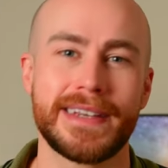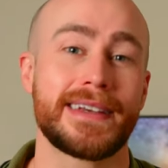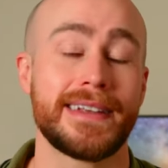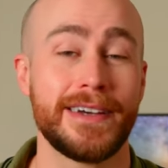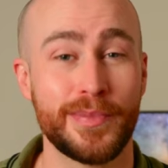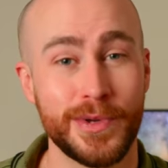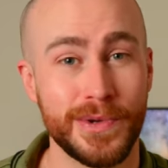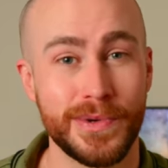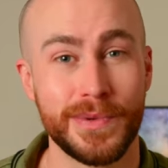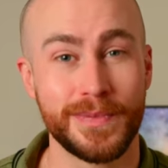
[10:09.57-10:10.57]
and it can help
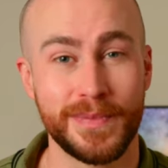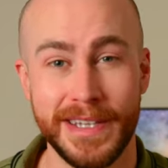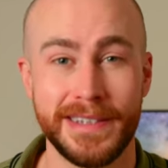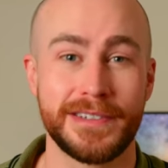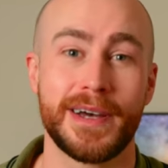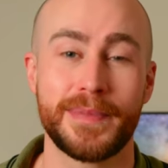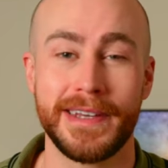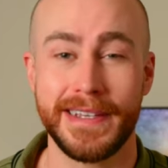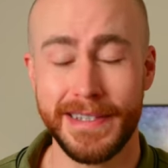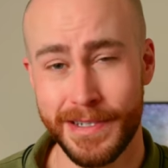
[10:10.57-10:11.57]
you get the job
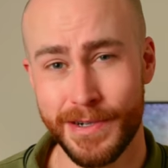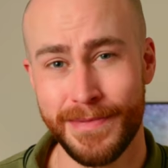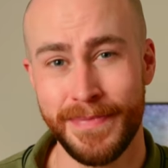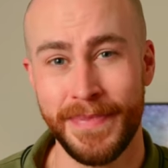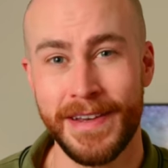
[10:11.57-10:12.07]
done easier,